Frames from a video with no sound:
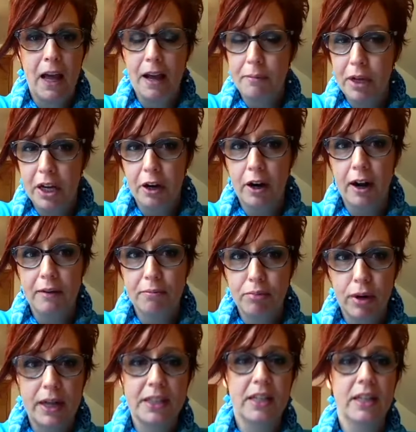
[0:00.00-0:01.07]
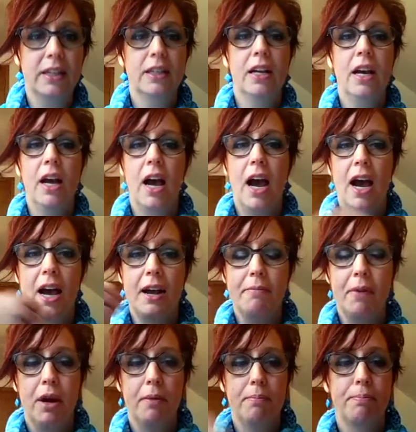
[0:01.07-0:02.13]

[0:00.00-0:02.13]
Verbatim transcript: I'm here, I'm present, I'm